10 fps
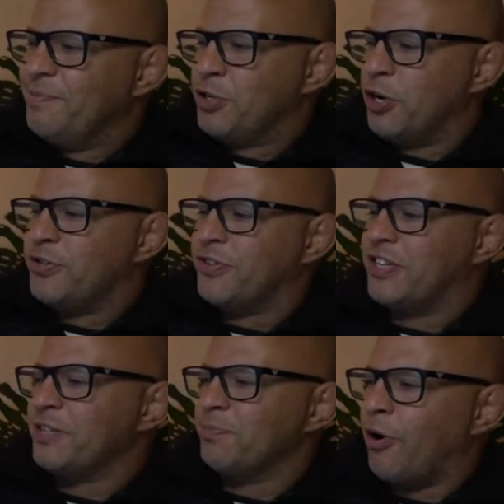Joseph
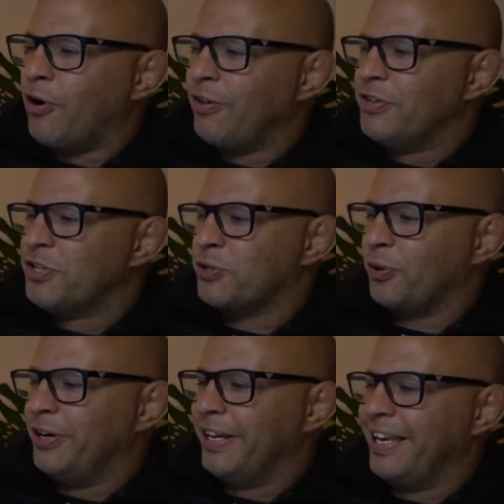says, moral of the
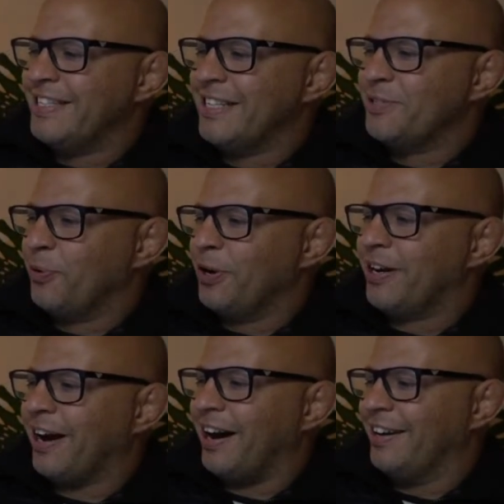story, kids, is
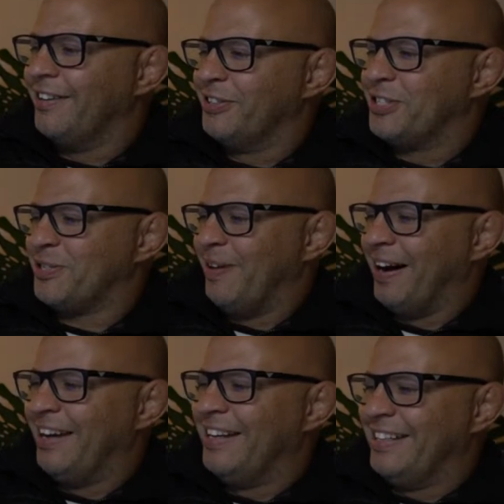work hard, not
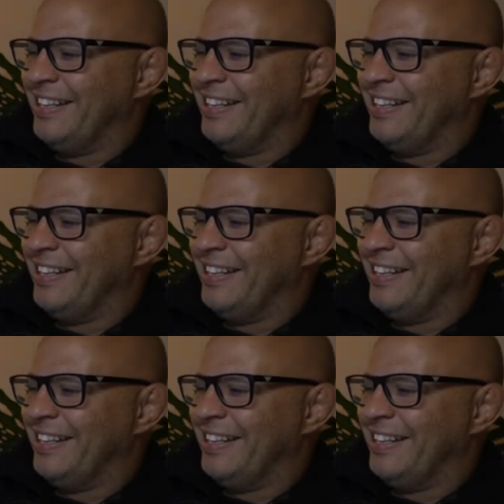smart.